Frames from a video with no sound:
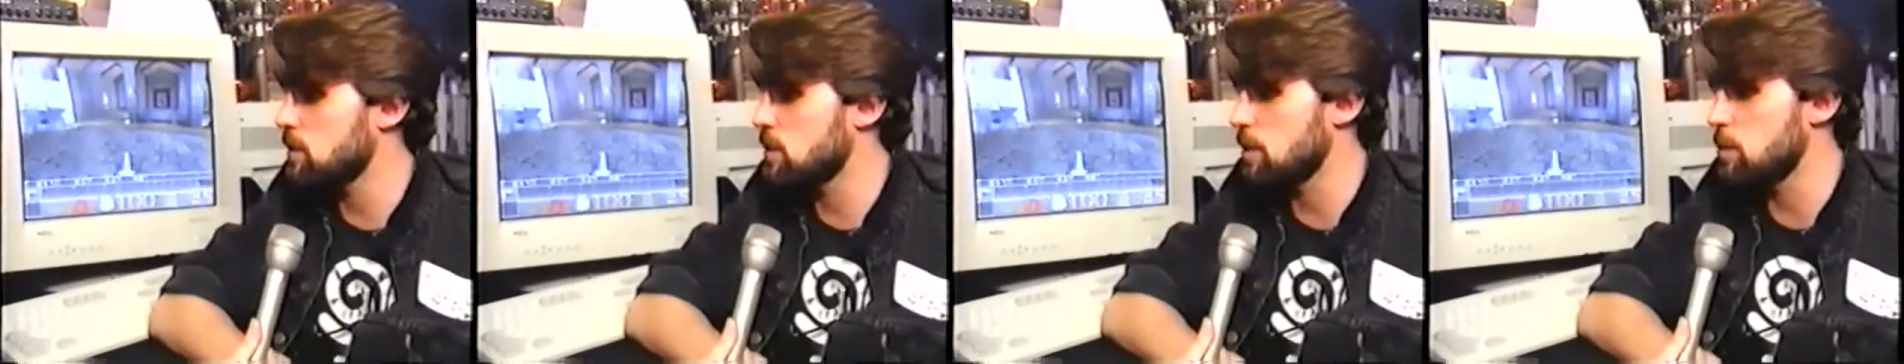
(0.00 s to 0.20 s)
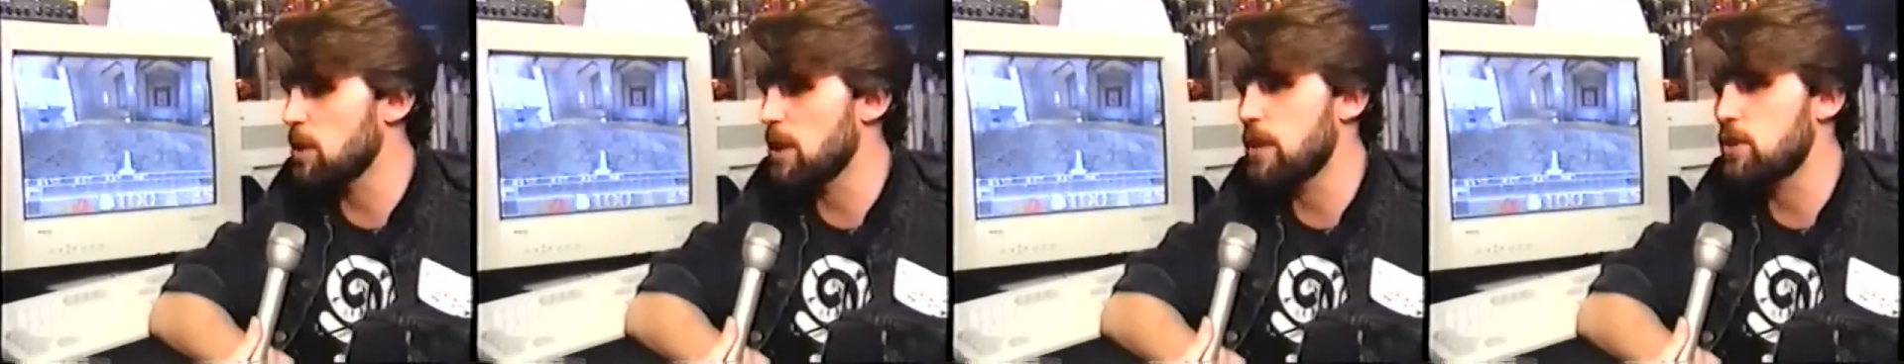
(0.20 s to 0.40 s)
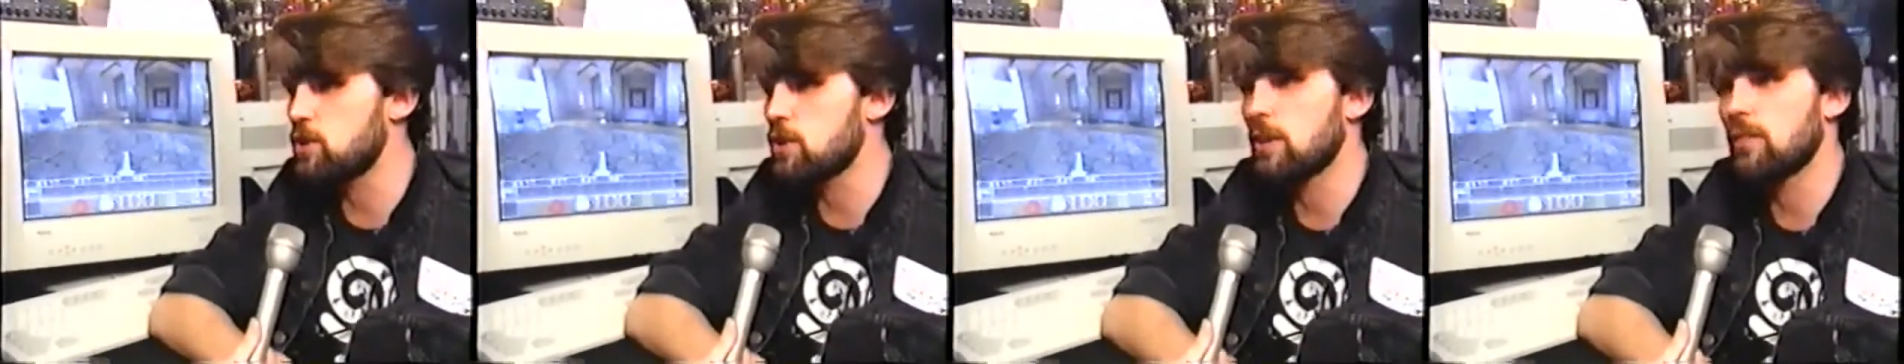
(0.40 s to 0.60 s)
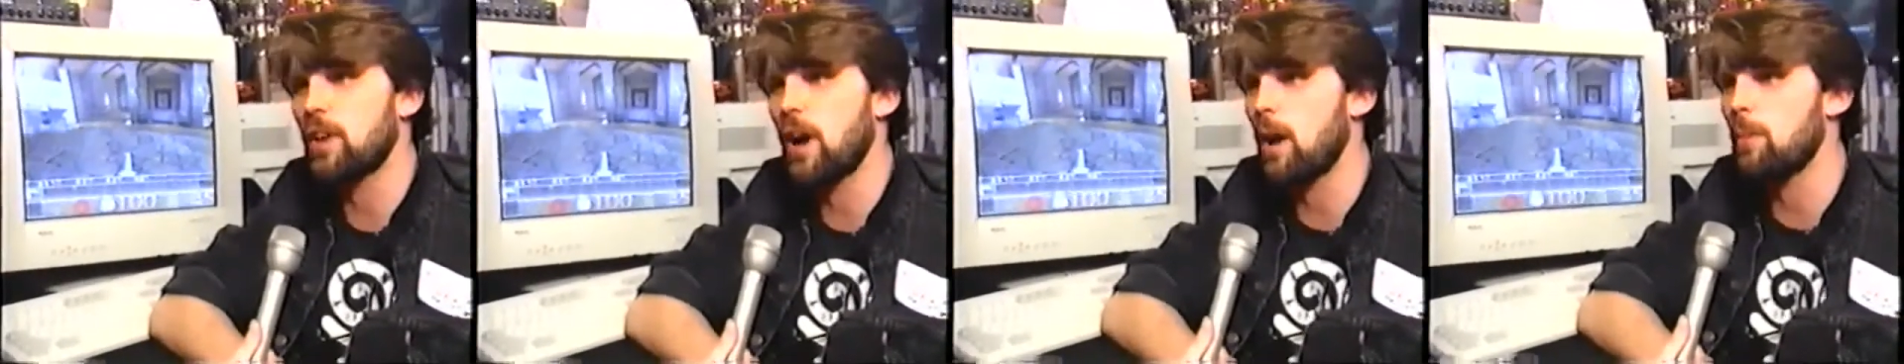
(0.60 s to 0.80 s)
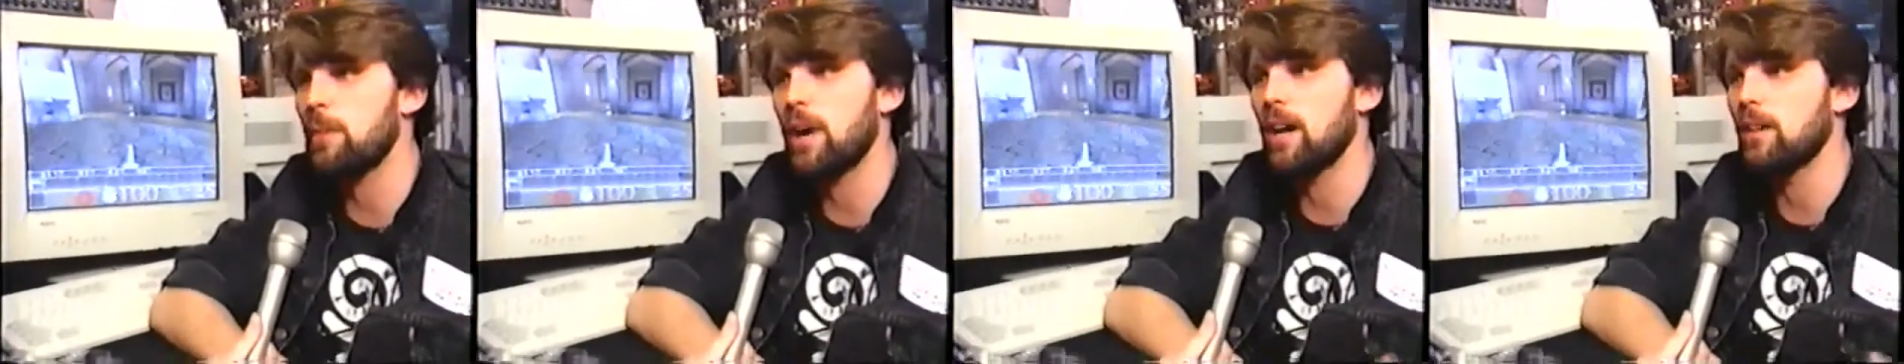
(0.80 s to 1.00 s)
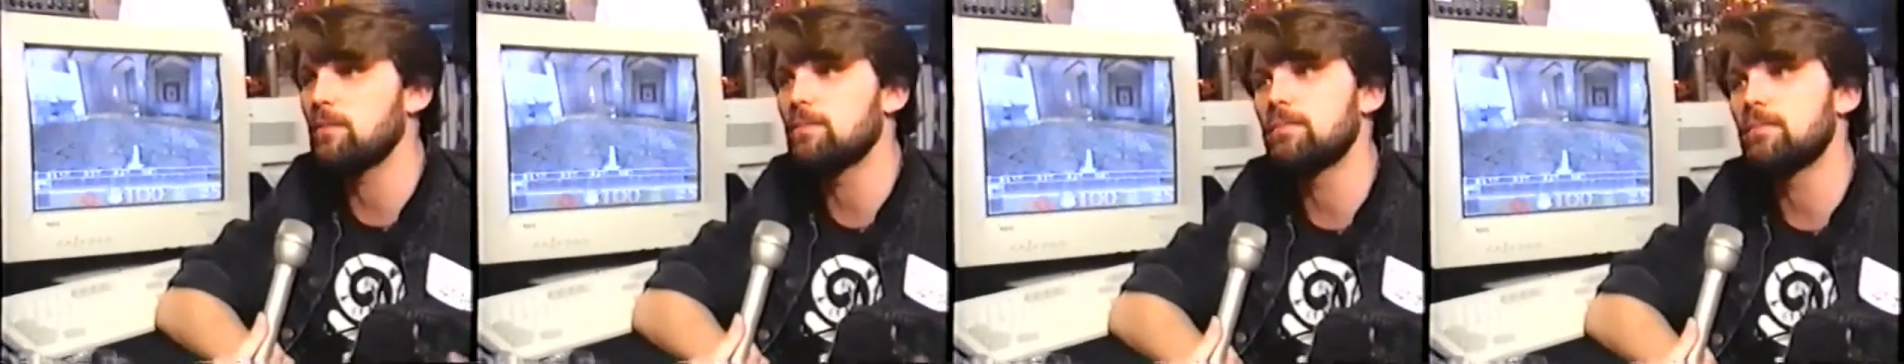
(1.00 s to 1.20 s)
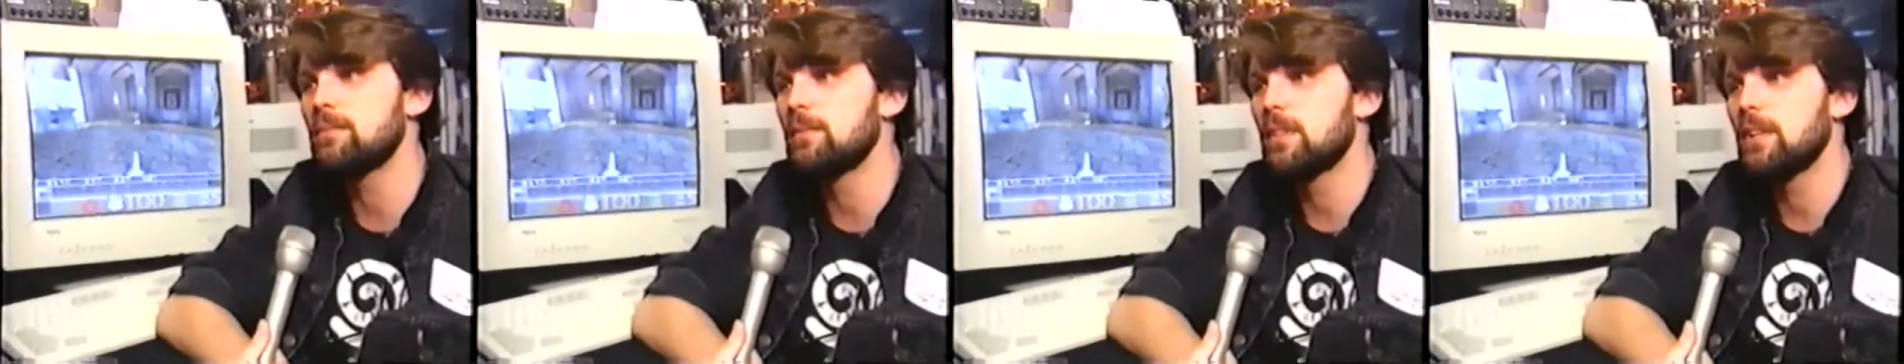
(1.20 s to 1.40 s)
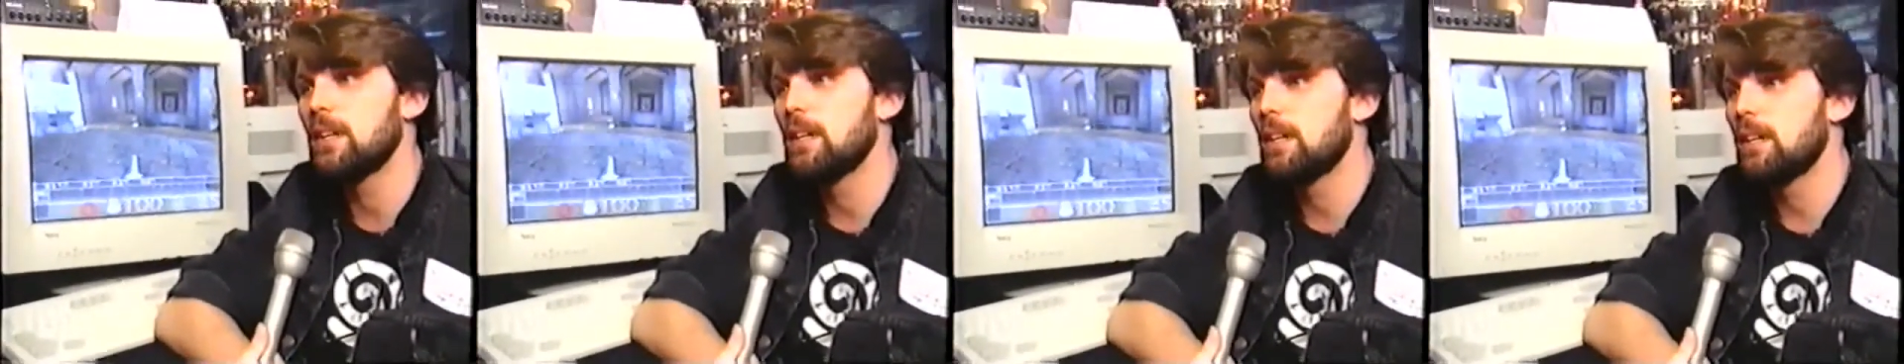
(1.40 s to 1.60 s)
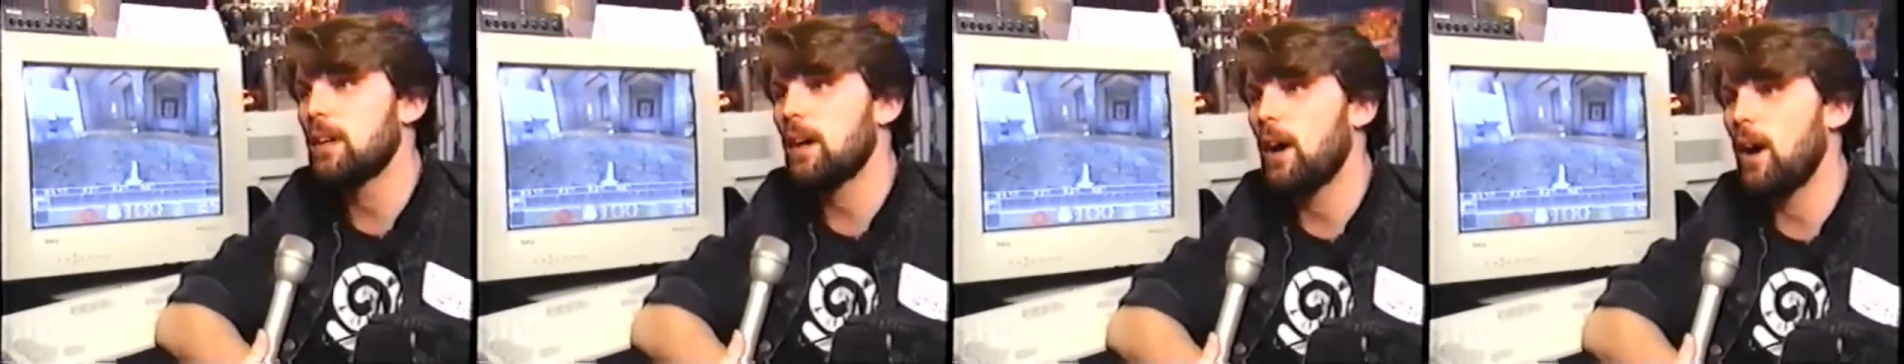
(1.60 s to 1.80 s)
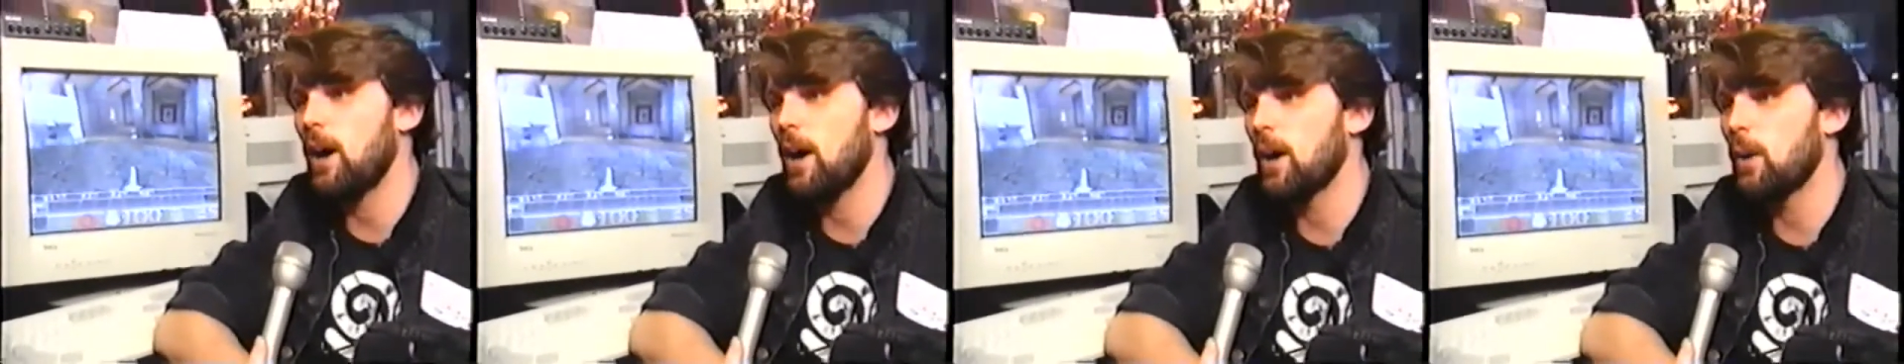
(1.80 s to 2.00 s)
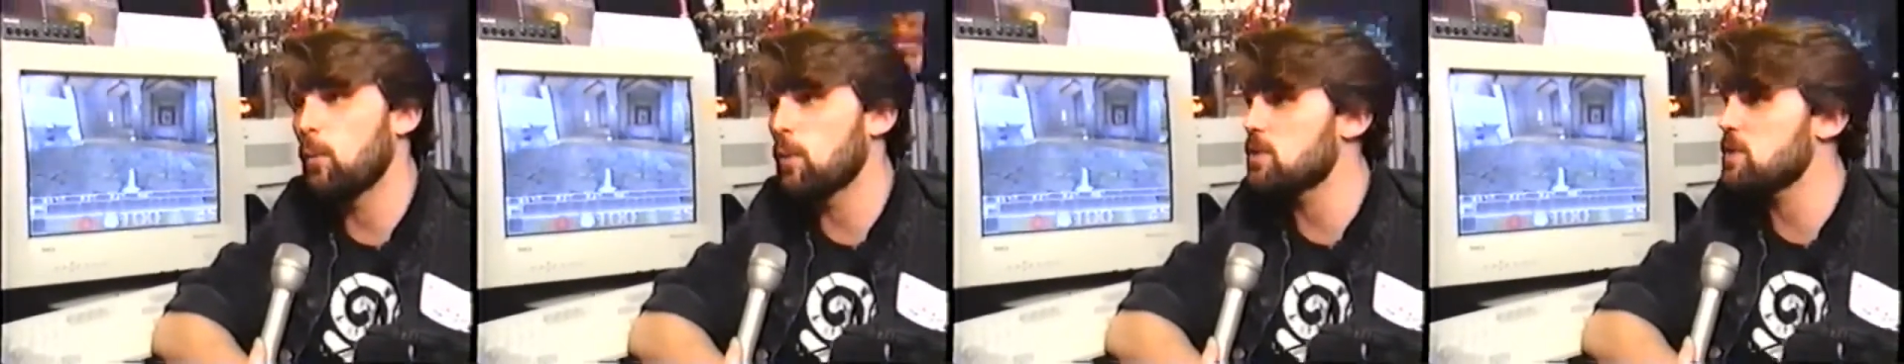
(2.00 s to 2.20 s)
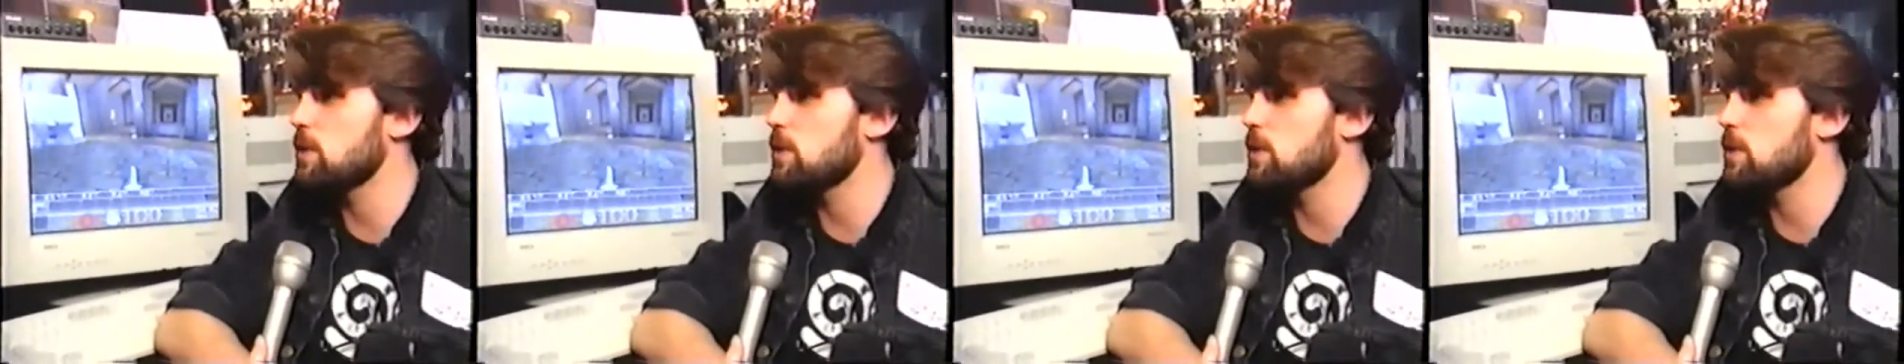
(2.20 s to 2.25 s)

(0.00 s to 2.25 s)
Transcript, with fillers: simulation of combat. Uh,